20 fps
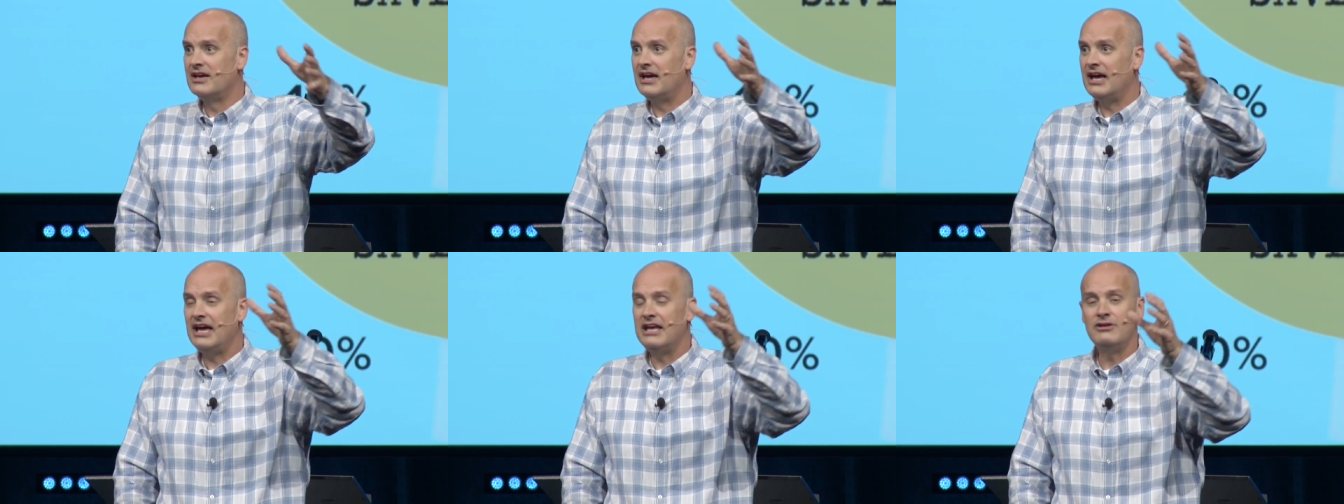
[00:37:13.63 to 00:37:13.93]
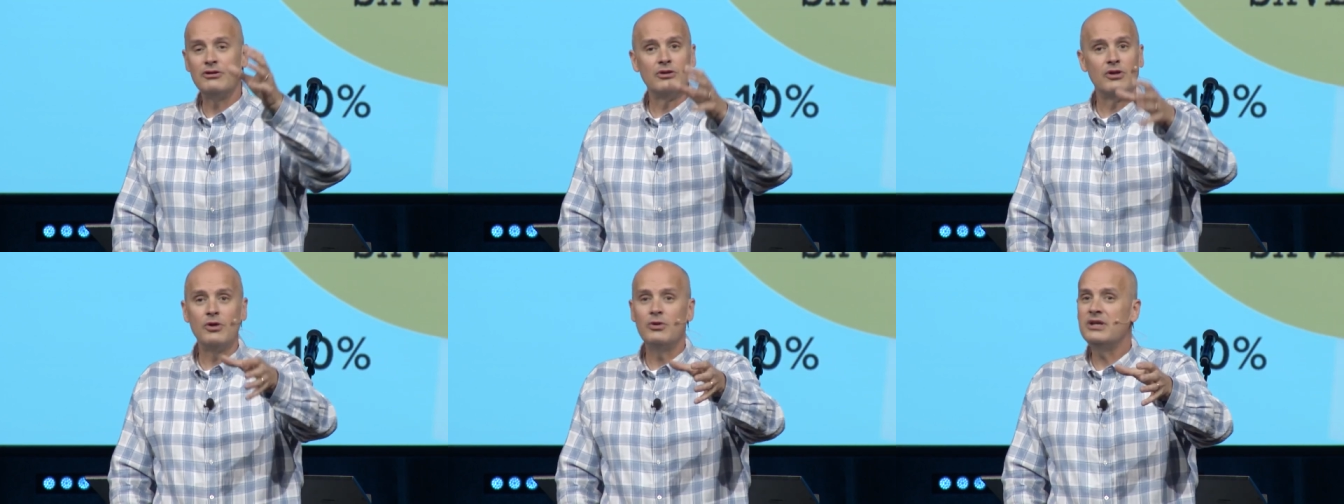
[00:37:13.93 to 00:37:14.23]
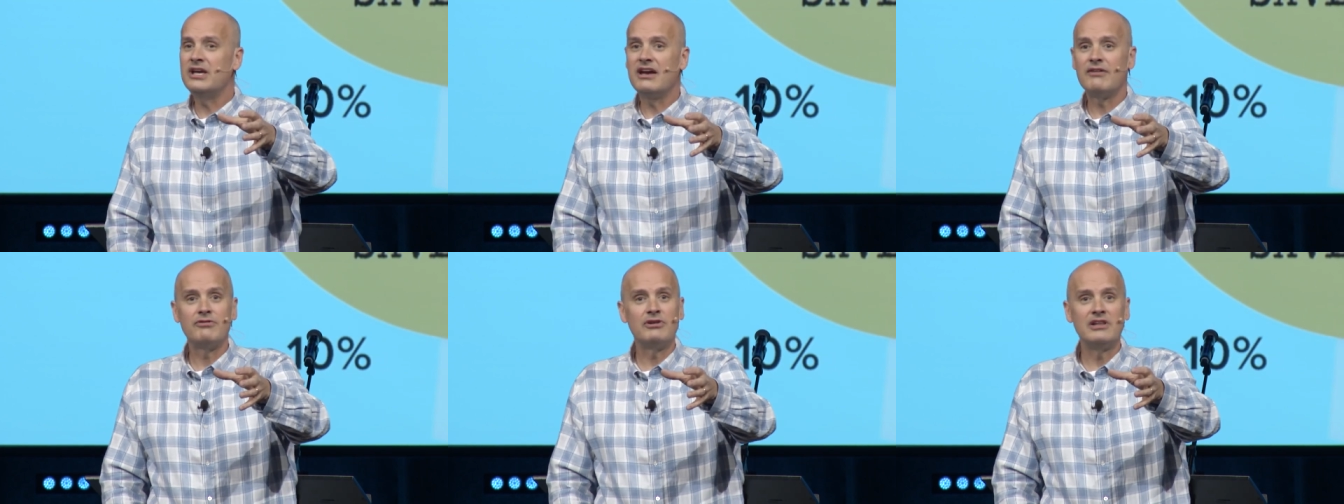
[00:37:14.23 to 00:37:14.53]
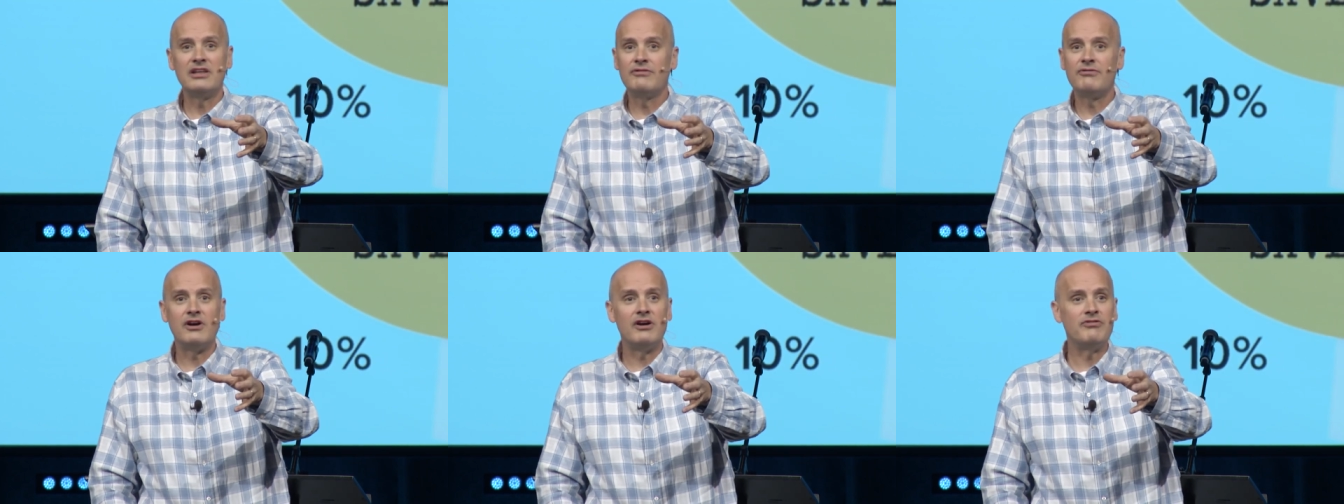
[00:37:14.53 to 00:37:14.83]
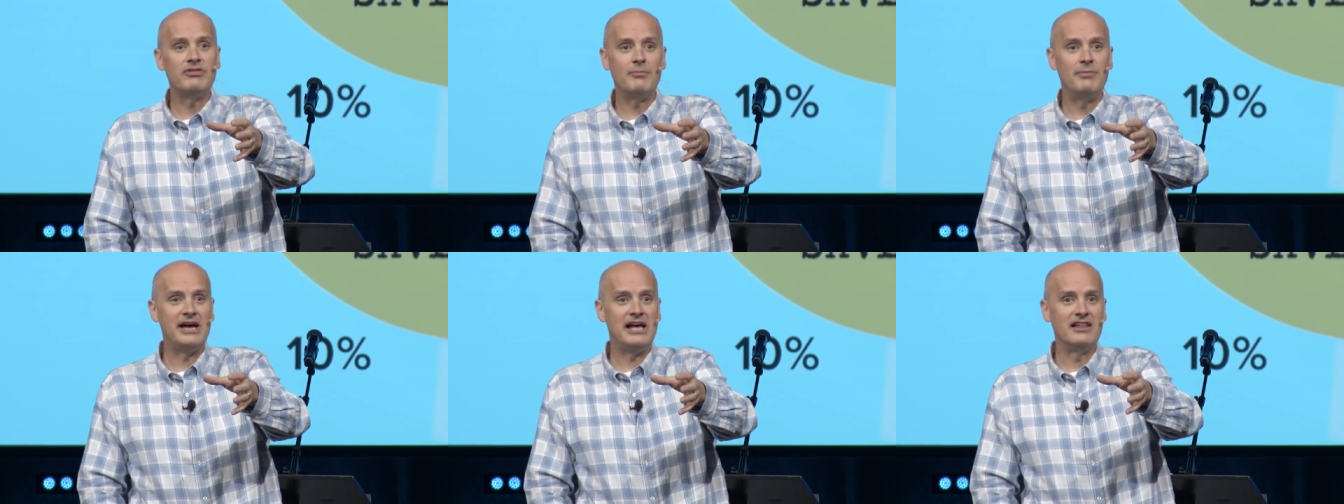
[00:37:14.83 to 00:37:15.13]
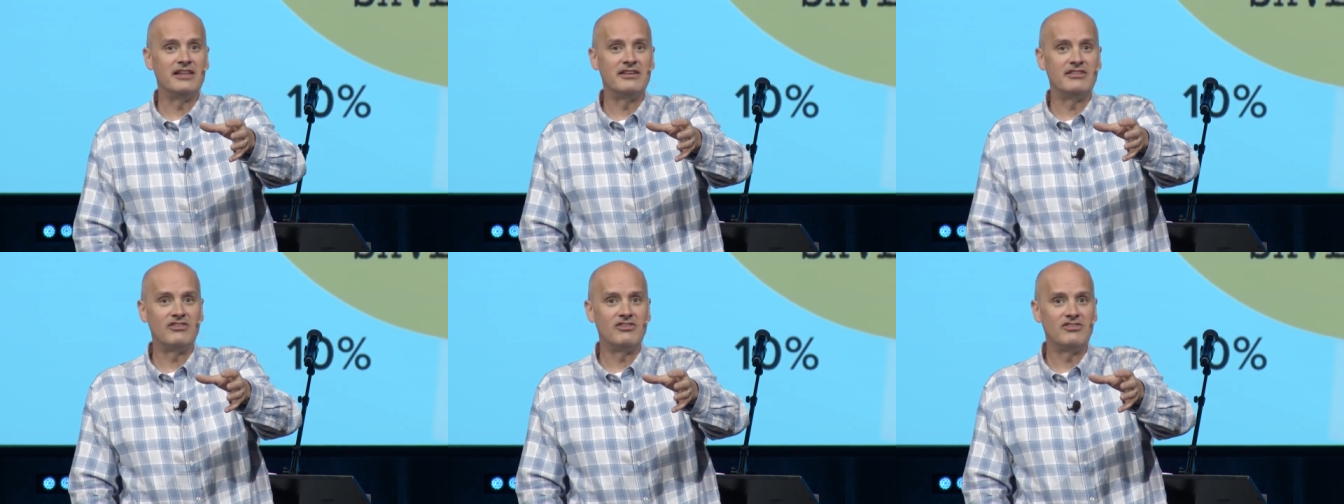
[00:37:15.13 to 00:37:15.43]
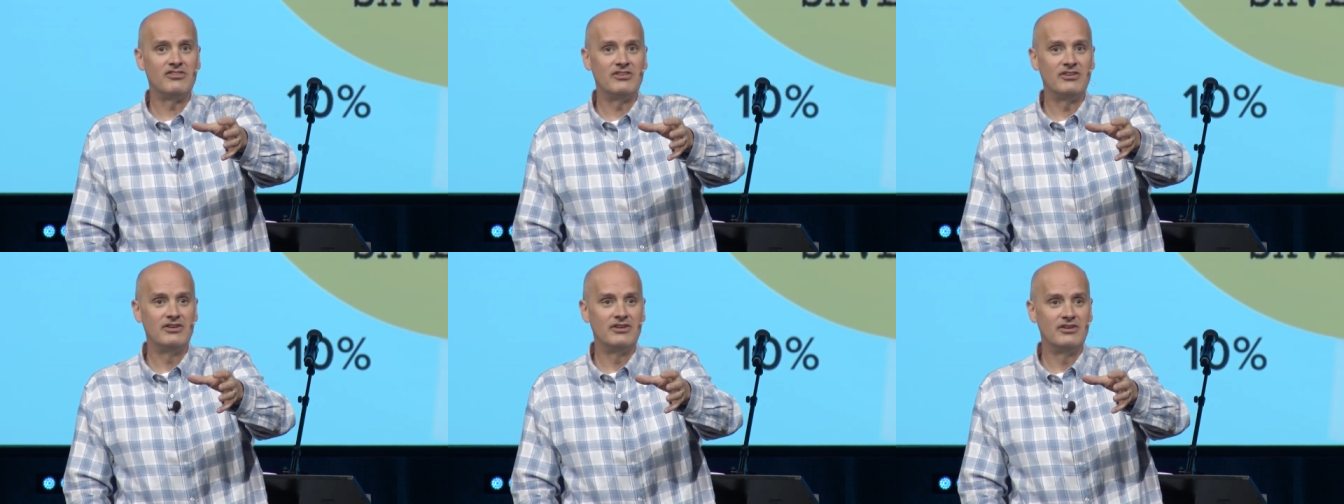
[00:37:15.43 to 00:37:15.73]
and you'll only ever live off the
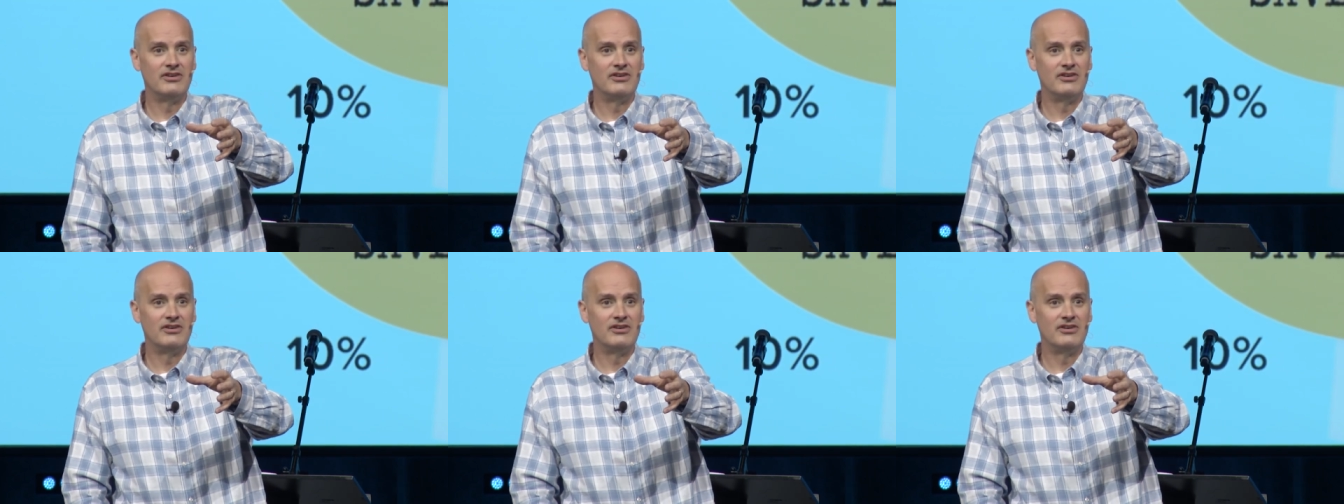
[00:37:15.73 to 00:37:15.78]
balance.